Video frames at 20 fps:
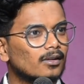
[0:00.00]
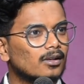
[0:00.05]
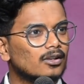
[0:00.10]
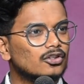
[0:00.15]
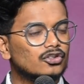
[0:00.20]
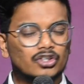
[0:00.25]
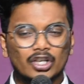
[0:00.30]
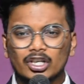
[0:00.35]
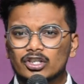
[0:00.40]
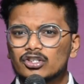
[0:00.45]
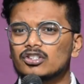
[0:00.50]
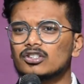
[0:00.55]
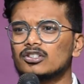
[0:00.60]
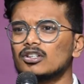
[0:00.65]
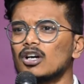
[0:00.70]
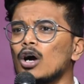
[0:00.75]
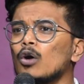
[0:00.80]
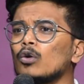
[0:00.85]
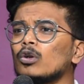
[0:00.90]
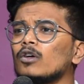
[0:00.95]
Just
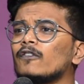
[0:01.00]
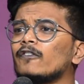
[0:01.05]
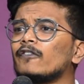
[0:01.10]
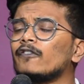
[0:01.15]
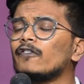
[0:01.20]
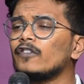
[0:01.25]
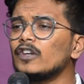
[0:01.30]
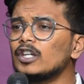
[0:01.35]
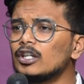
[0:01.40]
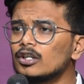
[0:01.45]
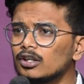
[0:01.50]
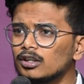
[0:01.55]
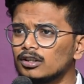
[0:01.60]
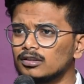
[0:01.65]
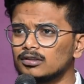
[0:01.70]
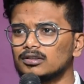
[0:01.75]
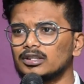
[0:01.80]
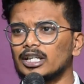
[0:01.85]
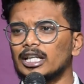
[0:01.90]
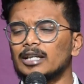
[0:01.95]
out of fear,
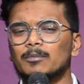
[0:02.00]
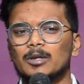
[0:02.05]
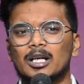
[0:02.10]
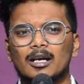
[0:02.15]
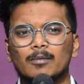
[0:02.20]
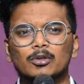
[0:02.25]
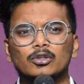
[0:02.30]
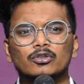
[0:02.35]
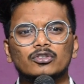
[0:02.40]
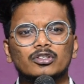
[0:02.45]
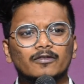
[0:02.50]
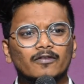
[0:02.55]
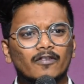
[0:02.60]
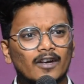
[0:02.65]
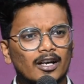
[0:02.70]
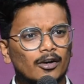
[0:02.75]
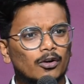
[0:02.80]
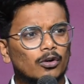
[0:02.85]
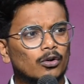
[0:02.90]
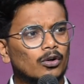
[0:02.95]
Abraham looks at
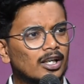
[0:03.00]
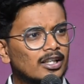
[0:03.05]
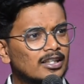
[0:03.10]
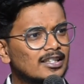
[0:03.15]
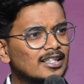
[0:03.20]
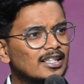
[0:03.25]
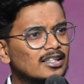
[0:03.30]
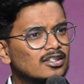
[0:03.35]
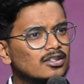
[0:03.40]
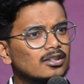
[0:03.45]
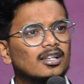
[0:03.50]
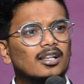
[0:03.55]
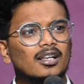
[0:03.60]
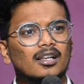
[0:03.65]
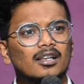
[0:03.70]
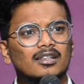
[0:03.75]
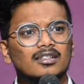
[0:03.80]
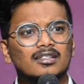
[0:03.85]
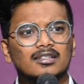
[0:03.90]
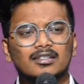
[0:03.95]
Pharaoh and says,
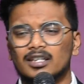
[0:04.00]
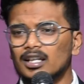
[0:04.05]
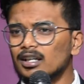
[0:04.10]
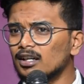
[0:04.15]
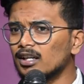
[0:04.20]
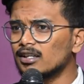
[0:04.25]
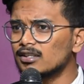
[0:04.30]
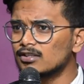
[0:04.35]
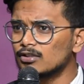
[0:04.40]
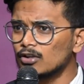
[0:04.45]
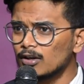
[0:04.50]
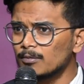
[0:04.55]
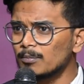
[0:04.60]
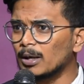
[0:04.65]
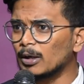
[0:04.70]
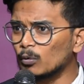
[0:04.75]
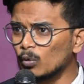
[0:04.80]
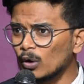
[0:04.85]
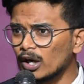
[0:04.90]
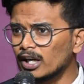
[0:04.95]
Sarah is not my
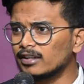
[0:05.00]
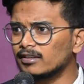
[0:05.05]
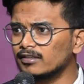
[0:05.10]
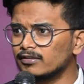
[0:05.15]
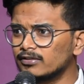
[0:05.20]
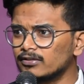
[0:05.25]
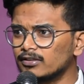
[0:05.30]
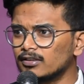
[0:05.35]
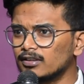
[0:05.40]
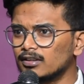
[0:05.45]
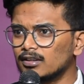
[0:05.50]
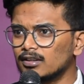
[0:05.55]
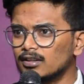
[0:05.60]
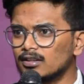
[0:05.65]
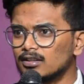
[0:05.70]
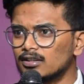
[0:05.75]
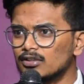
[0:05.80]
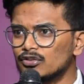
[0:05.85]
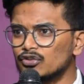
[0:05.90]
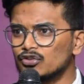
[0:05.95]
wife.
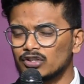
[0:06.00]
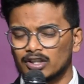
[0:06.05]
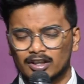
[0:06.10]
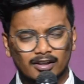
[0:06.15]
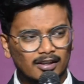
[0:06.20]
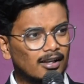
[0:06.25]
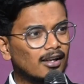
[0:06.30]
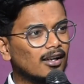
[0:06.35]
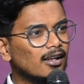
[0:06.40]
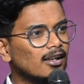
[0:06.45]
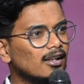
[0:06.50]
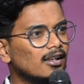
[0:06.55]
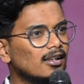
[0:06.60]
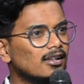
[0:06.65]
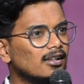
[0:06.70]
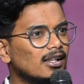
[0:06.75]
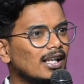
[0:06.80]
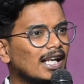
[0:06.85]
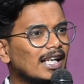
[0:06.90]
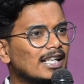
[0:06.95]
Sarah
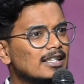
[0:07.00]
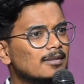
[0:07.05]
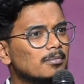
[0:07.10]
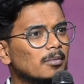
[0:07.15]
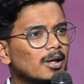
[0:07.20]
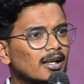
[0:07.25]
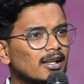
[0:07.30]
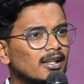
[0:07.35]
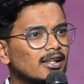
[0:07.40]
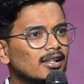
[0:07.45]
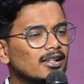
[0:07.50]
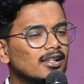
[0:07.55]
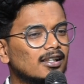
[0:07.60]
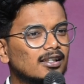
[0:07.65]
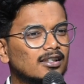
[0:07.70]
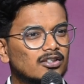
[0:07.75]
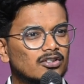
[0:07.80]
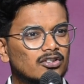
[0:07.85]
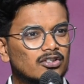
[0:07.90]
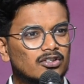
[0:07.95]
is my
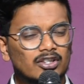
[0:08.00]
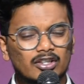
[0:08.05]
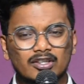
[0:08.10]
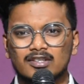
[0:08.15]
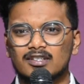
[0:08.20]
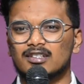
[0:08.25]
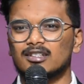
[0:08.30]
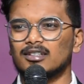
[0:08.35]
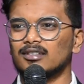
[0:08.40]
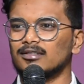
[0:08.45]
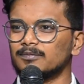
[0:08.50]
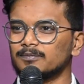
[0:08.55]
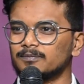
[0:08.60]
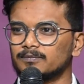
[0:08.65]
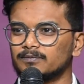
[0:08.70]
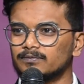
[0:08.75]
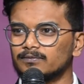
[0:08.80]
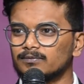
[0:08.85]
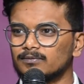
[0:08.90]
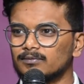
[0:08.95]
sister.
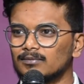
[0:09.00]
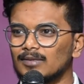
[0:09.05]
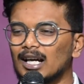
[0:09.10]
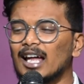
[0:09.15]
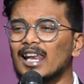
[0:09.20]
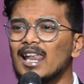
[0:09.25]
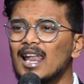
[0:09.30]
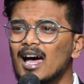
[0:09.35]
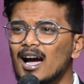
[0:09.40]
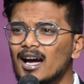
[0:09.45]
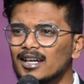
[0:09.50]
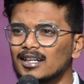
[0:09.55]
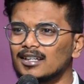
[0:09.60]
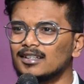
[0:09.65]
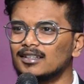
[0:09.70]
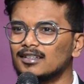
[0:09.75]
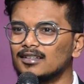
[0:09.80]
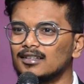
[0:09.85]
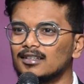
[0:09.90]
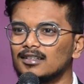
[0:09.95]
A lie.
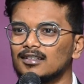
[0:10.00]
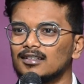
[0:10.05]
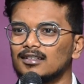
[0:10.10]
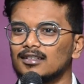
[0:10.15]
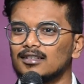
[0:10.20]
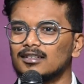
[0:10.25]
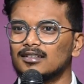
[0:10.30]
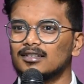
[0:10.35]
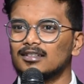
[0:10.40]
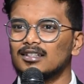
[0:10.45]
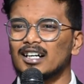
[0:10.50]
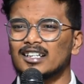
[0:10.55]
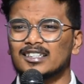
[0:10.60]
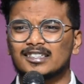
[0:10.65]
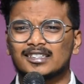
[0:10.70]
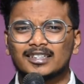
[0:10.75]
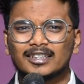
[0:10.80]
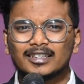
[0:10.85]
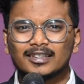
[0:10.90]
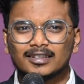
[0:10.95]
A
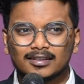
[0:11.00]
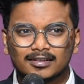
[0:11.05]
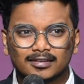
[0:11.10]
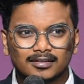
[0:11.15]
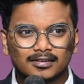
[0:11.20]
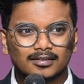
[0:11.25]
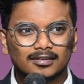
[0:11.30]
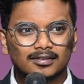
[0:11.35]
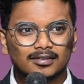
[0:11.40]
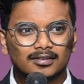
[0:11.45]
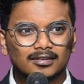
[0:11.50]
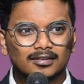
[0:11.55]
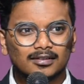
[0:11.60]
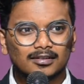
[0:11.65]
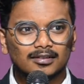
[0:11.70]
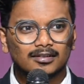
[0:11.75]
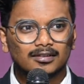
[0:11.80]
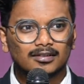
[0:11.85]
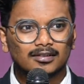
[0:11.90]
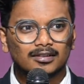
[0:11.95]
sin.
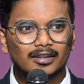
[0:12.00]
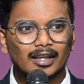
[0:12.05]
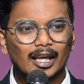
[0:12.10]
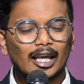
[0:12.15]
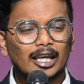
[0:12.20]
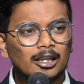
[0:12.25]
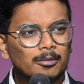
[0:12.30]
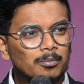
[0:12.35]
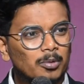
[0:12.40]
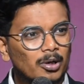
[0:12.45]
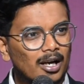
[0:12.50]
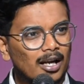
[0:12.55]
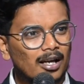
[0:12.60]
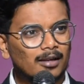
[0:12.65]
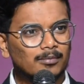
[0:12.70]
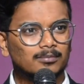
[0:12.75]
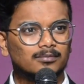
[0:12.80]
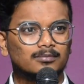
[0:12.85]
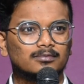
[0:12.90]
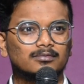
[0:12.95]

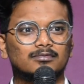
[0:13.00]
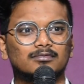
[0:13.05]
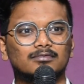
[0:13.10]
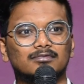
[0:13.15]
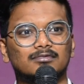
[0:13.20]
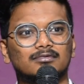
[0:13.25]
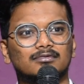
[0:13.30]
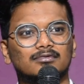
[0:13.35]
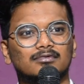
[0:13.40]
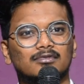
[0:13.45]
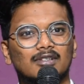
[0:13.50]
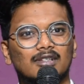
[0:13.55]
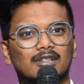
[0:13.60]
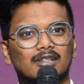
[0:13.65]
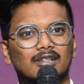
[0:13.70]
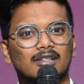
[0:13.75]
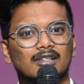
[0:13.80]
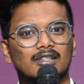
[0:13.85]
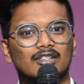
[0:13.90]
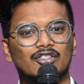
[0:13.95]
Abraham
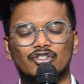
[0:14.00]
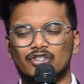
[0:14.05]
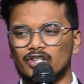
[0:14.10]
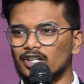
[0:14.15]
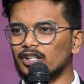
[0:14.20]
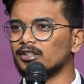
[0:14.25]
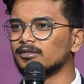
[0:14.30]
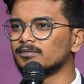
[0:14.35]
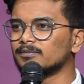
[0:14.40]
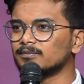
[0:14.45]
said it.